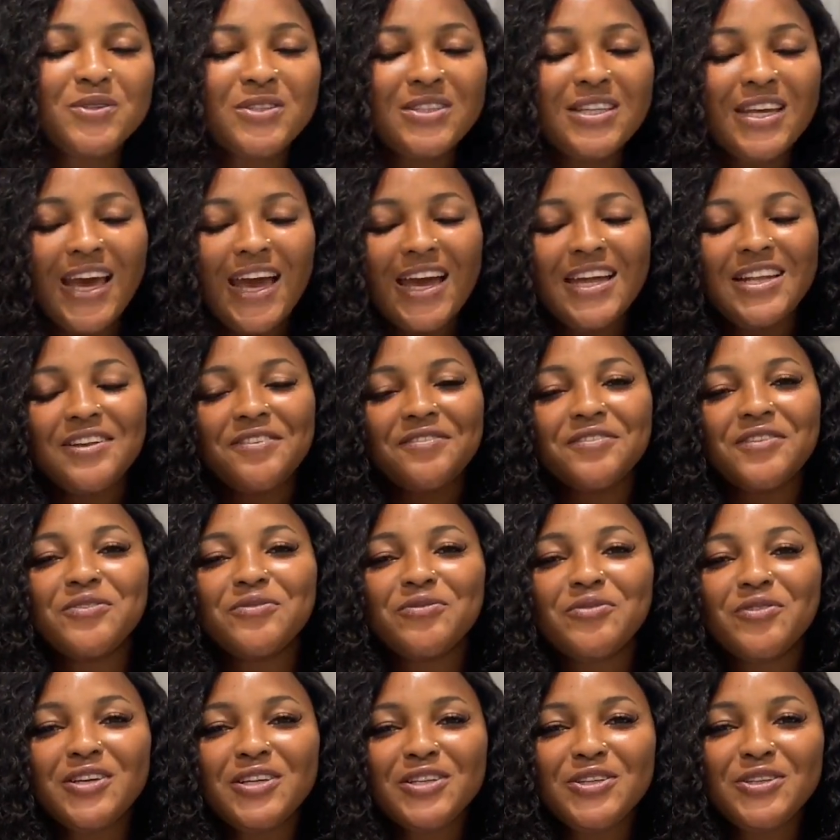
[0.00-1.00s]
to the end of the
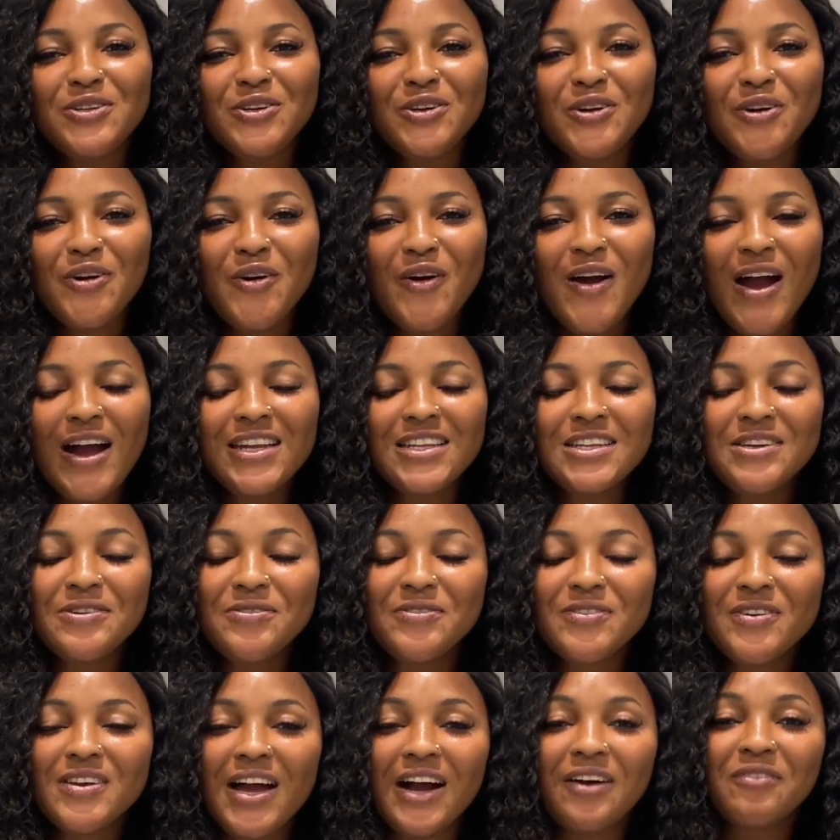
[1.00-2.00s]
video, and
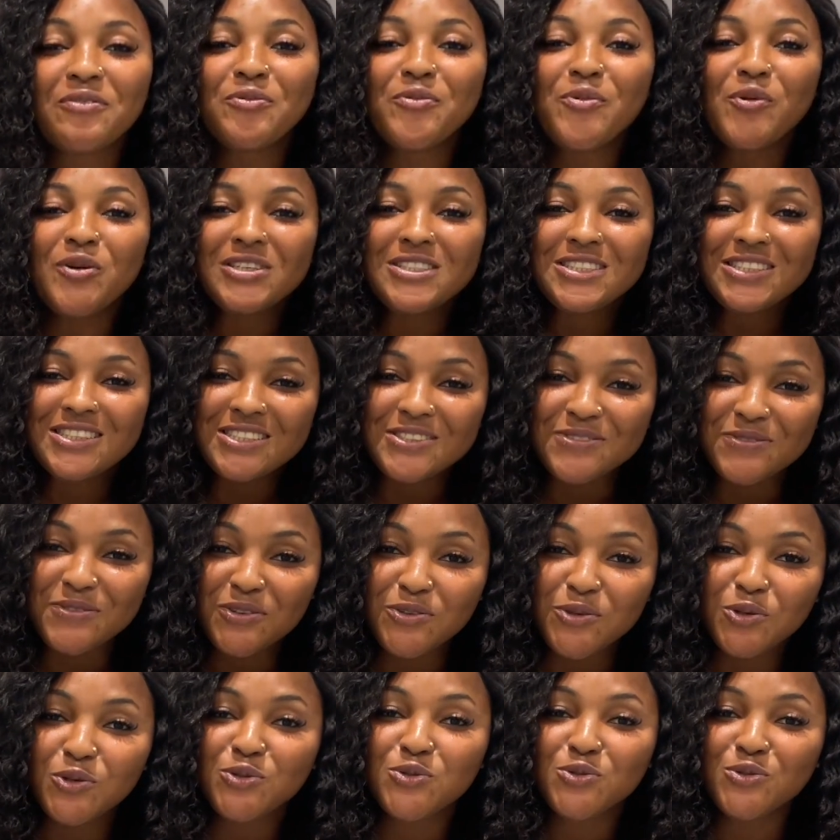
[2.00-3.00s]
if you have watched this
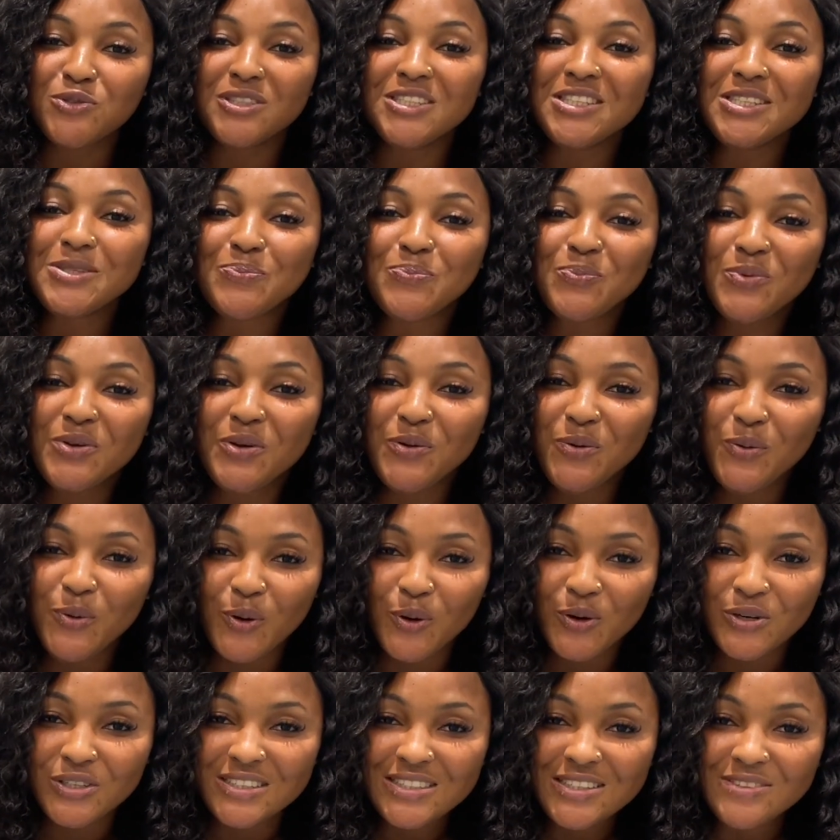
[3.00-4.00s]
video to this
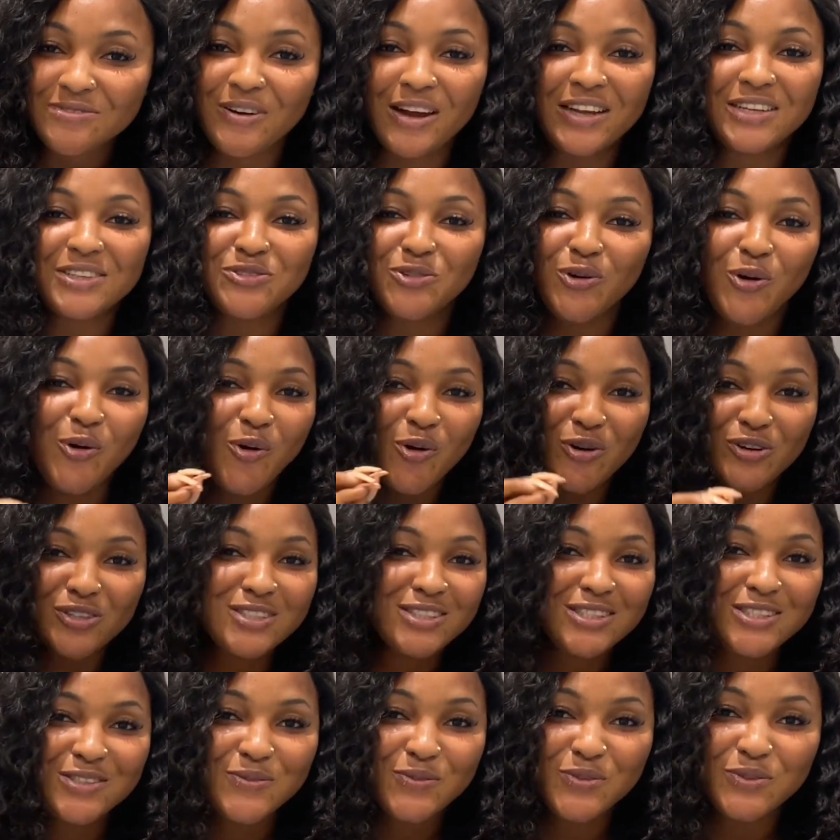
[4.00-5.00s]
period, if I did not cut
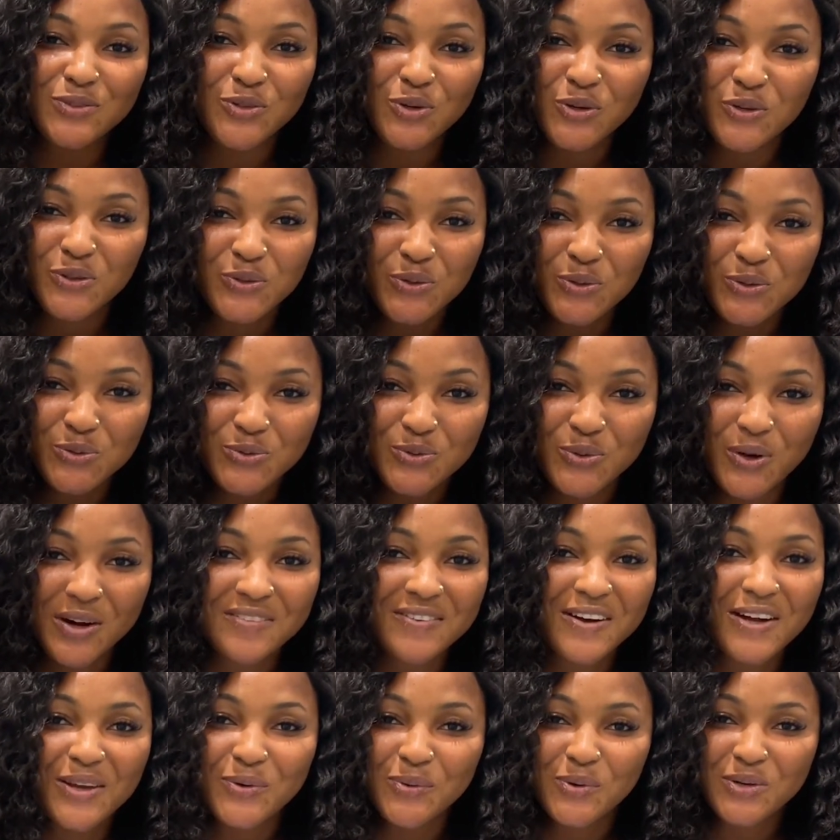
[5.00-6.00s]
this video into 12
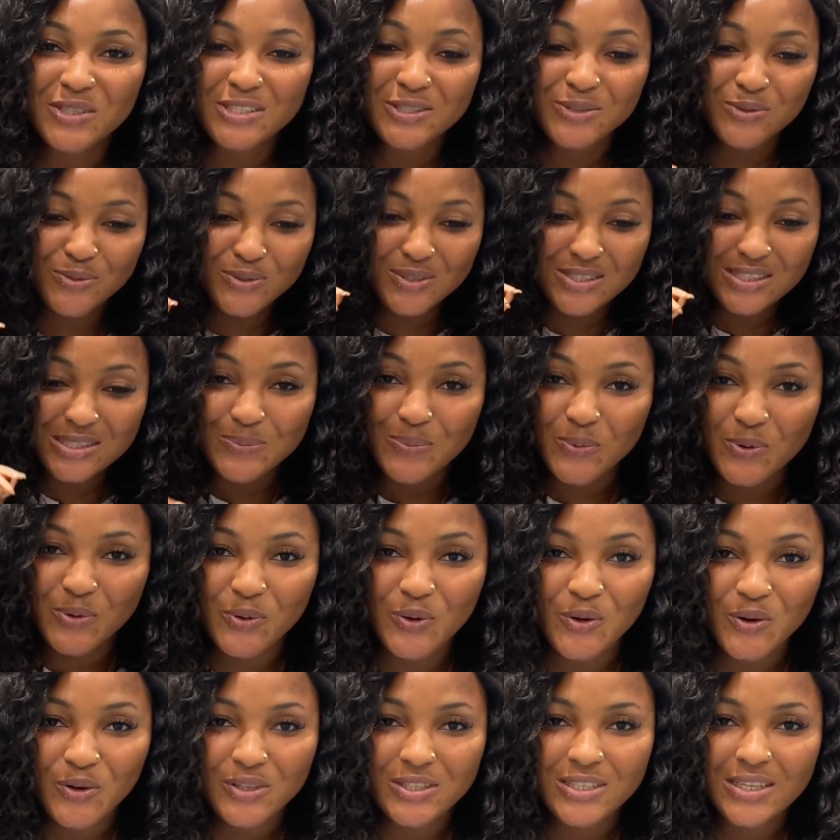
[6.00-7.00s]
and you watch it to this
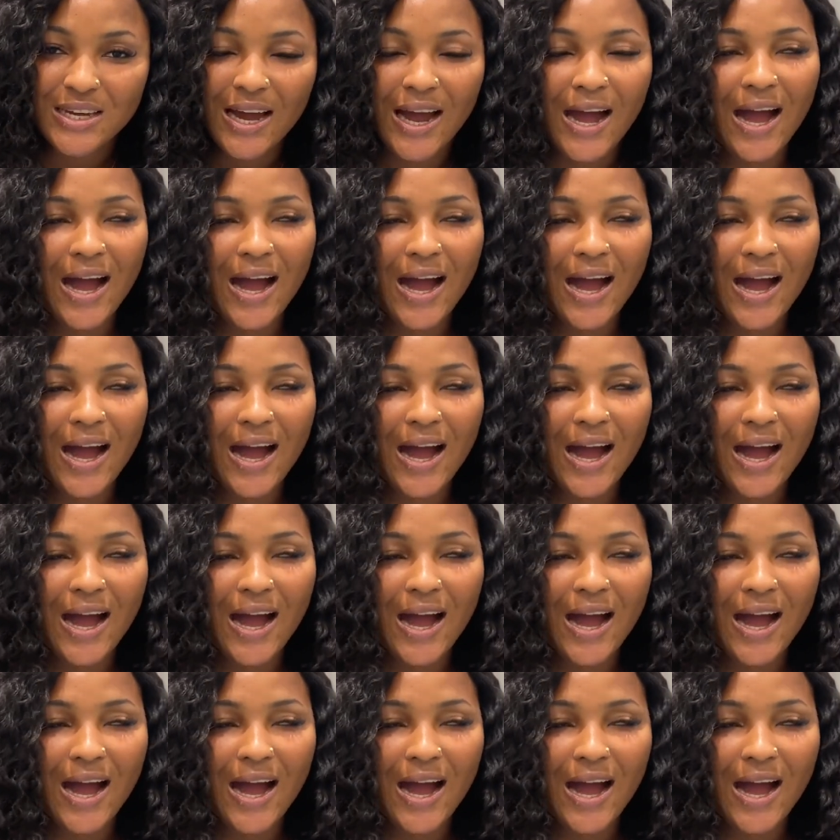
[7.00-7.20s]
period,